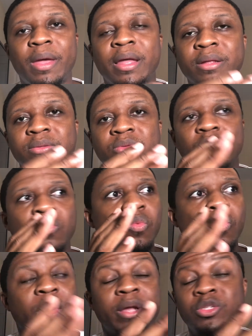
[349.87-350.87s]
and
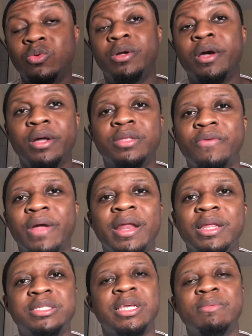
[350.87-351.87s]
way too good for
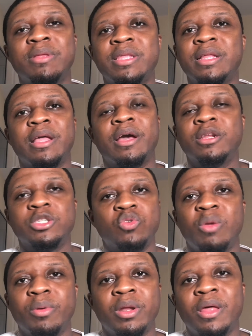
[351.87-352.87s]
any team to think they're going to
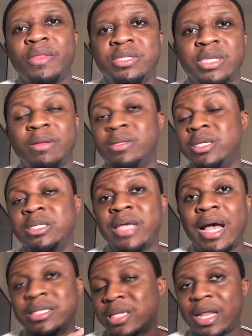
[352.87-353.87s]
sweep another team. These
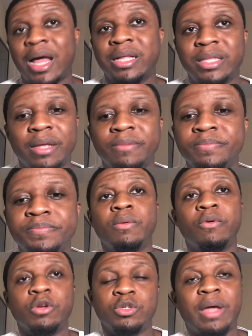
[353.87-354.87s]
guys are locked in. Of
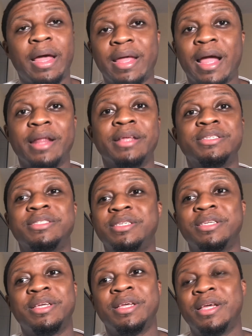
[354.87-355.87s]
course, you got
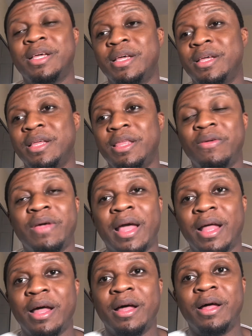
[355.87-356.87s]
Giannis. You
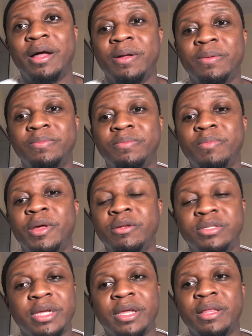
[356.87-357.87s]
got
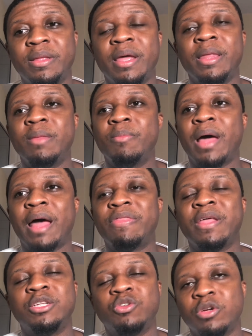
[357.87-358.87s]
Middleton. But I
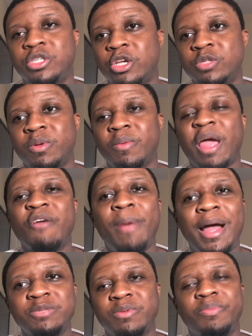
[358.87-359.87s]
think George Hill's been...
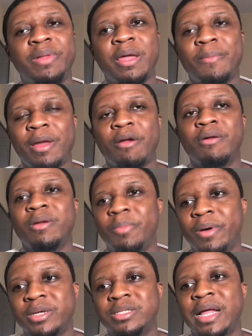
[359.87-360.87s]
Everybody's been playing better on the
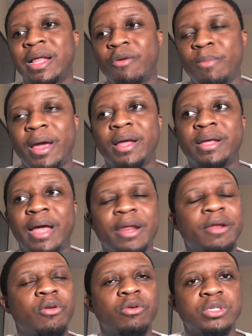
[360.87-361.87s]
Bucks. Like, everybody kind
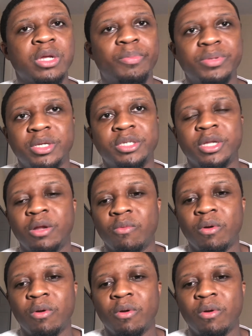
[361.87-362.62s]
of knows their position and